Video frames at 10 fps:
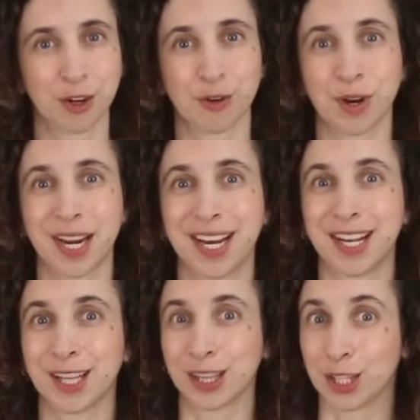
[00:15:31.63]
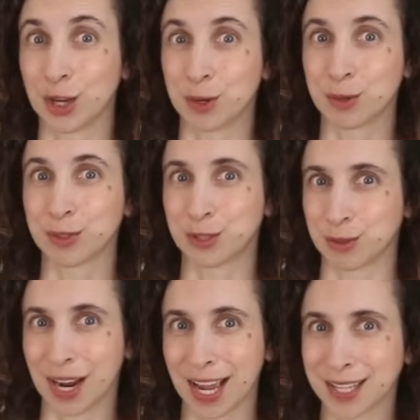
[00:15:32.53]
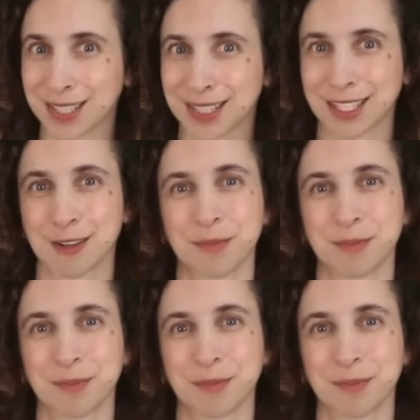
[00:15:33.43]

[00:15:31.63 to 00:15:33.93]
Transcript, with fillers: creating low stress.